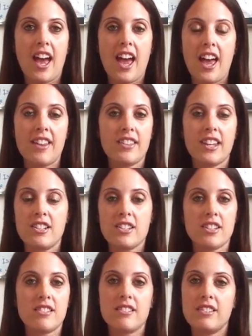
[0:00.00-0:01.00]
and they're
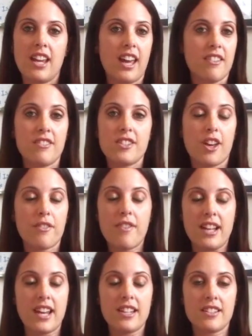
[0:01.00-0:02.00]
just so
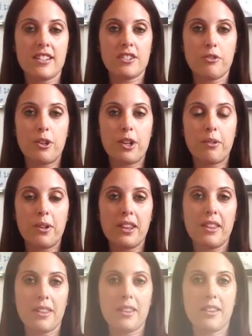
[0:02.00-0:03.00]
fantastic to work
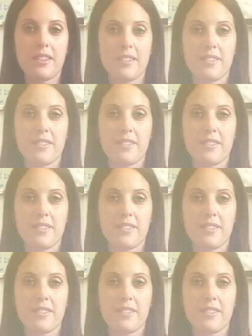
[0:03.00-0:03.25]
with.